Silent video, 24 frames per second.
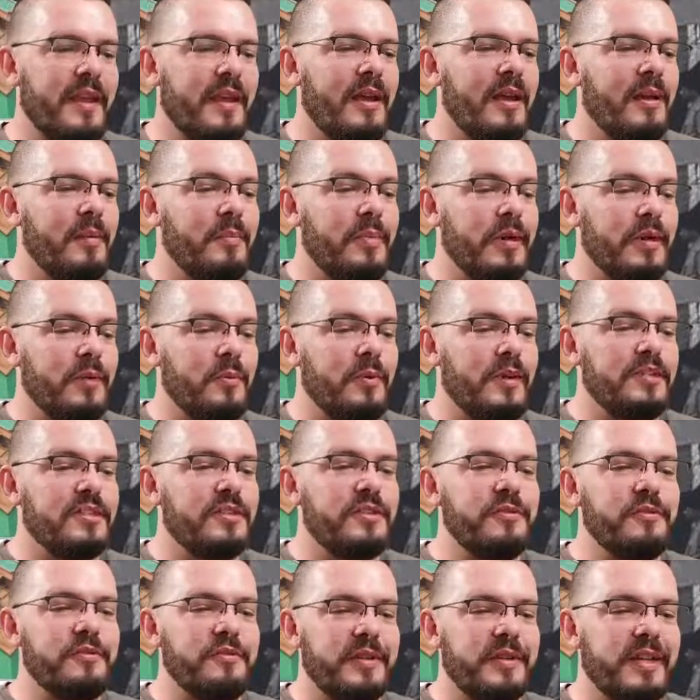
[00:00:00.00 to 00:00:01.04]
but once
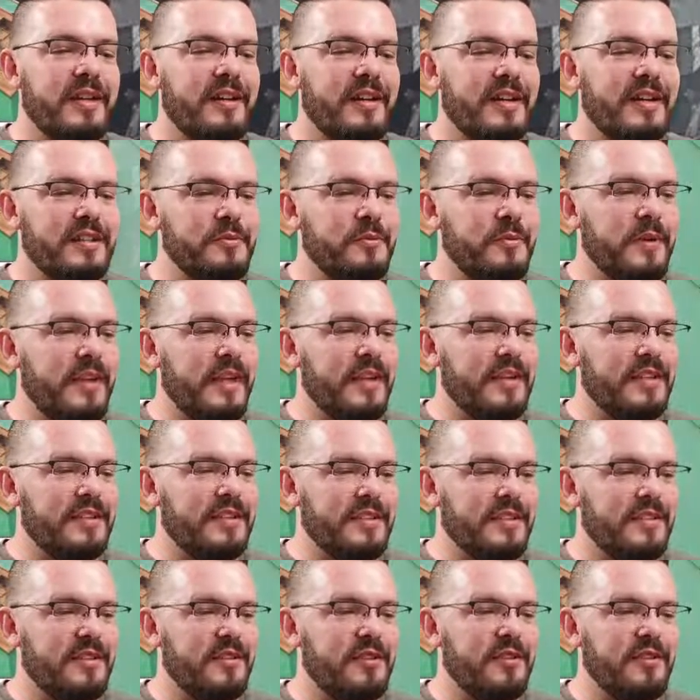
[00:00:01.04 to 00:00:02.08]
you realize where these
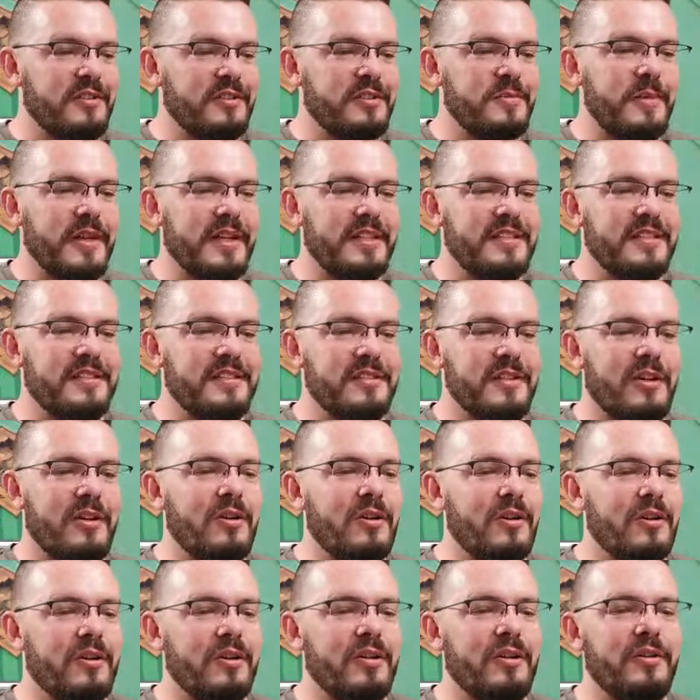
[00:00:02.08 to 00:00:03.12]
internal spaces
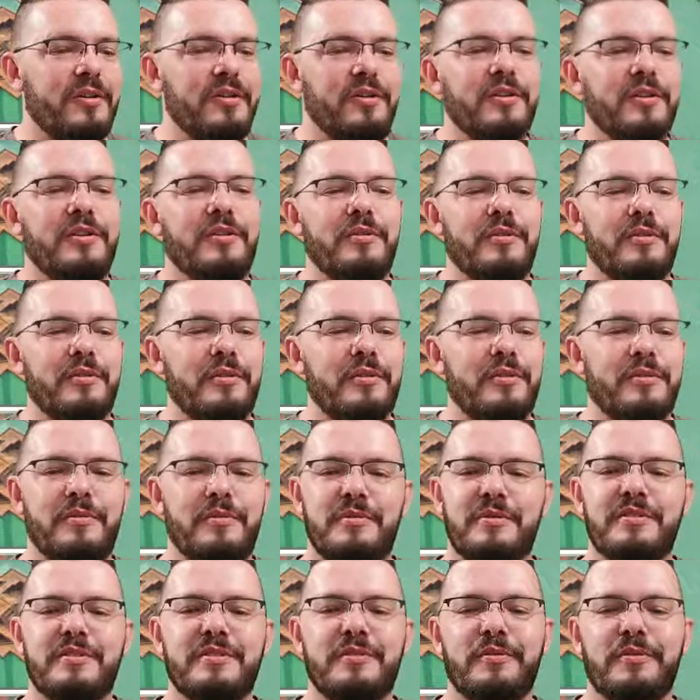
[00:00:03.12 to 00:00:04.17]
are, you
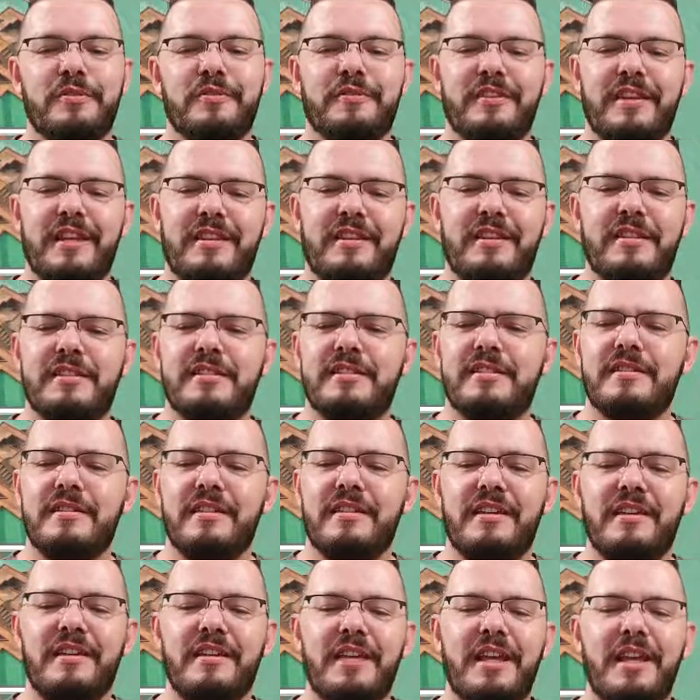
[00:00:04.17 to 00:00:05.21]
sort of get this
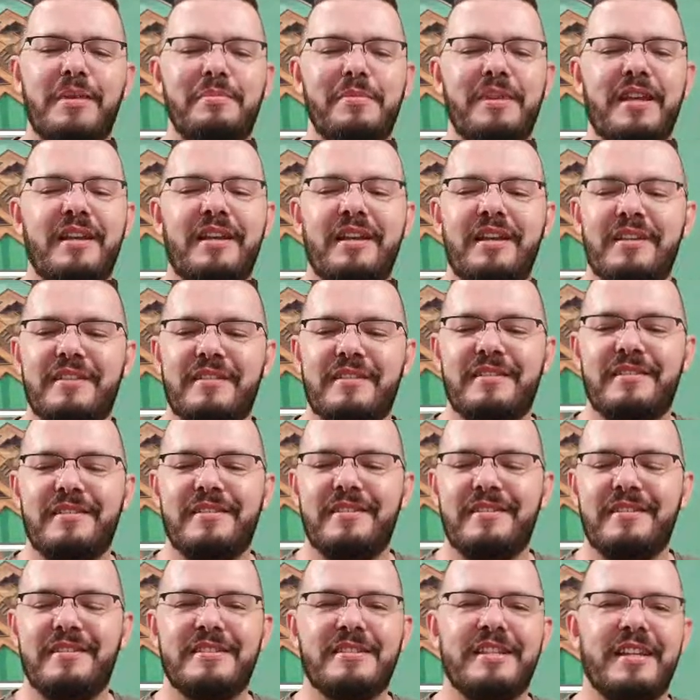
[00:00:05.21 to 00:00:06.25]
immediate
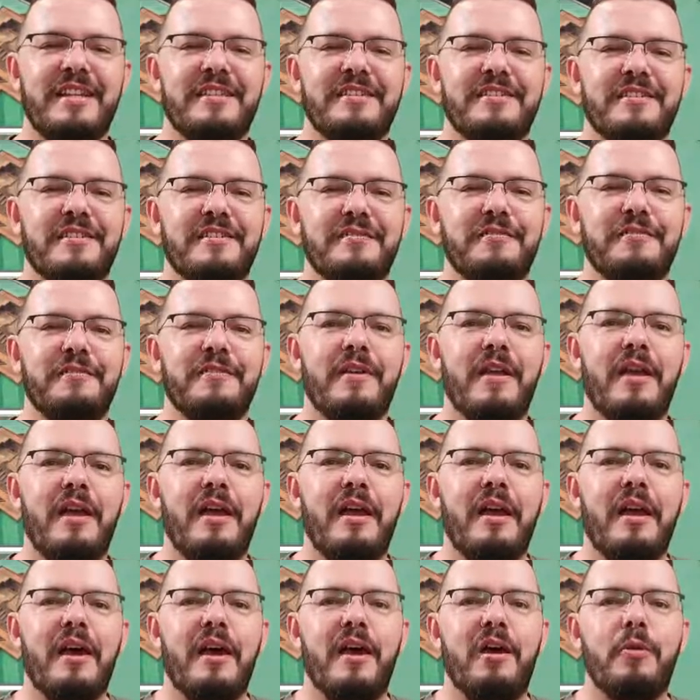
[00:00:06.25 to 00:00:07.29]
sense of,
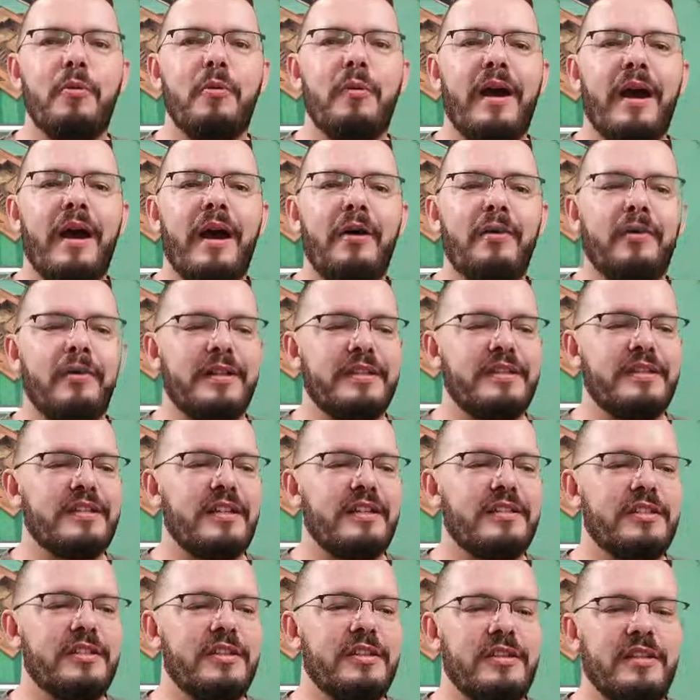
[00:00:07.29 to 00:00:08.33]
oh wow, it's
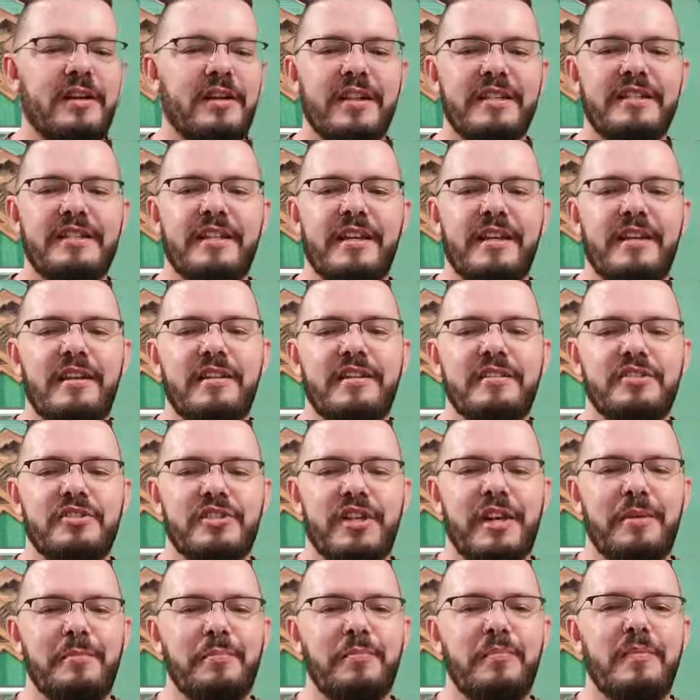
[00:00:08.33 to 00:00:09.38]
such a nice hidden
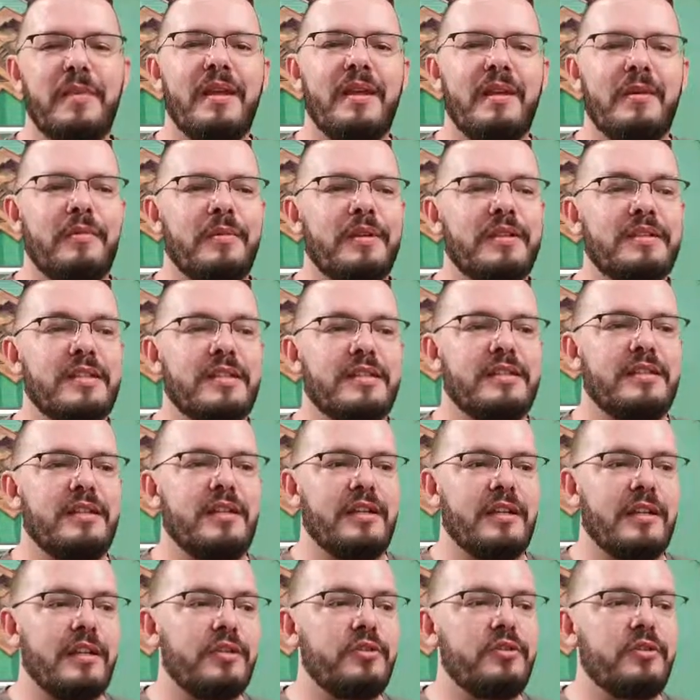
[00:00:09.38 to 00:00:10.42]
gem, because it's
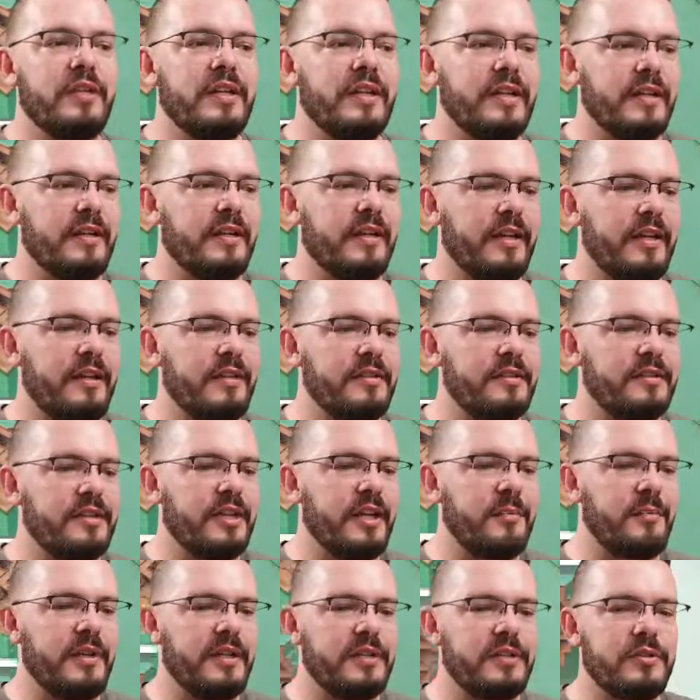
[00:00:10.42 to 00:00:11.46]
literally a hidden
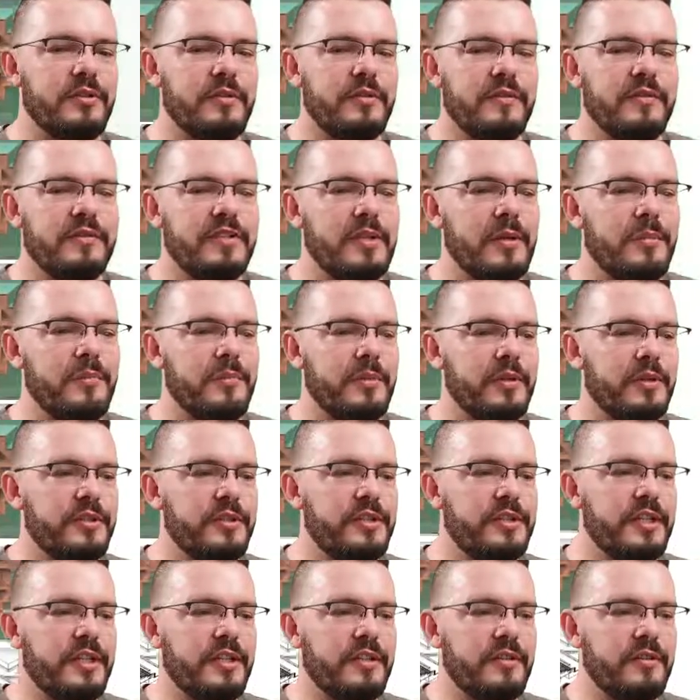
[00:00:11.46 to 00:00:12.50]
gem. It's sort of
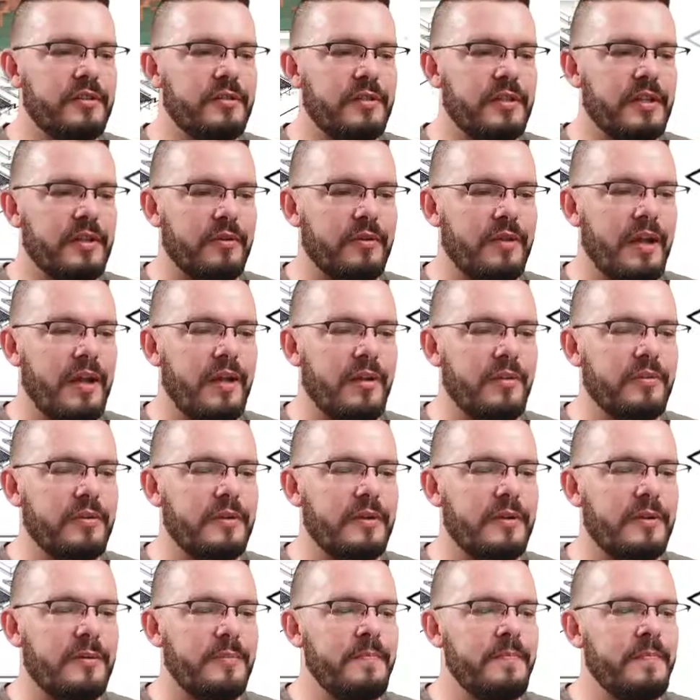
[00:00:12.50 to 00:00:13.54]
submerged into the
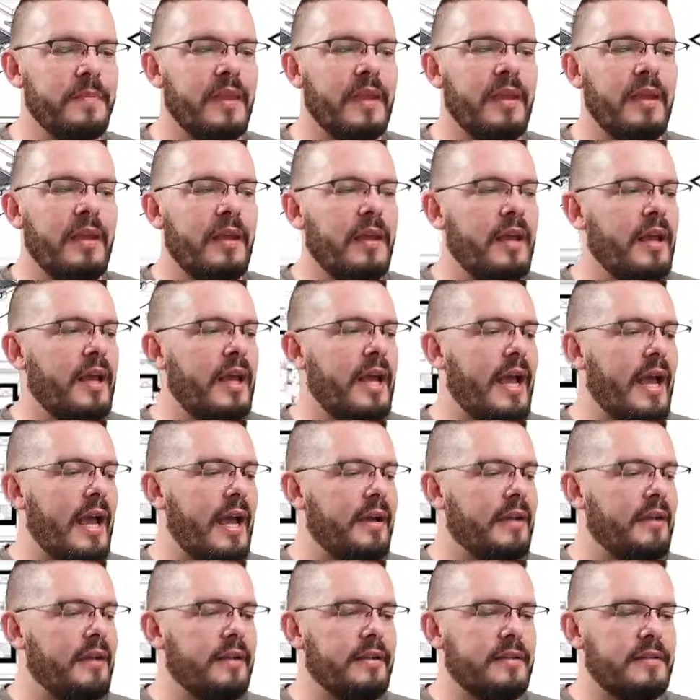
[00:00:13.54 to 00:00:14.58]
ground,
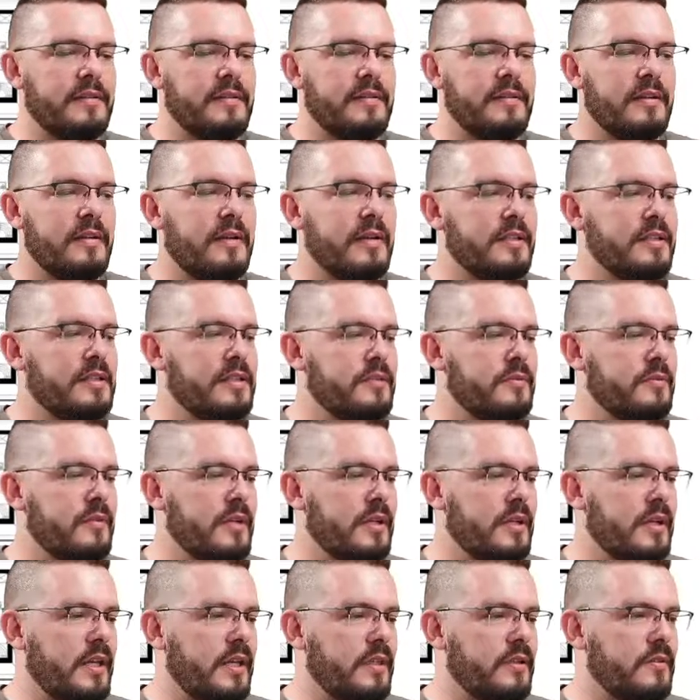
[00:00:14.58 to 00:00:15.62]
and I just want to
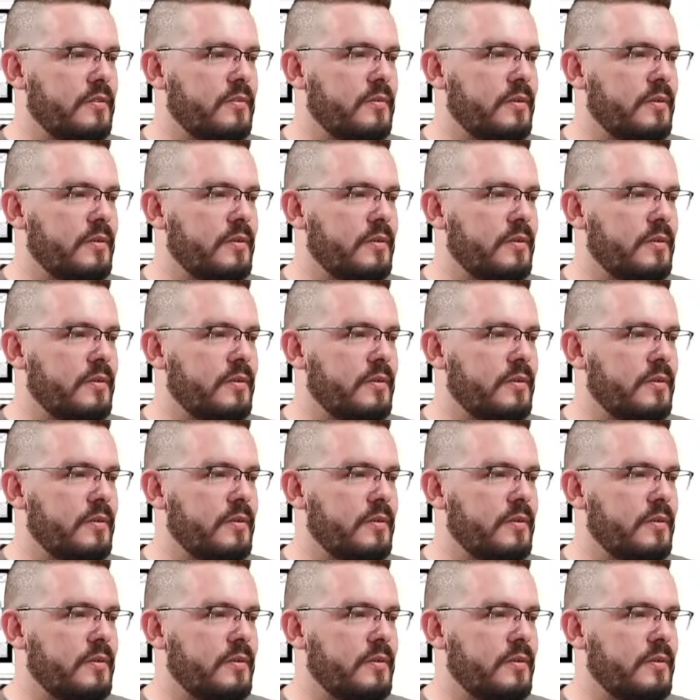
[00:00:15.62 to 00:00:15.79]
get to a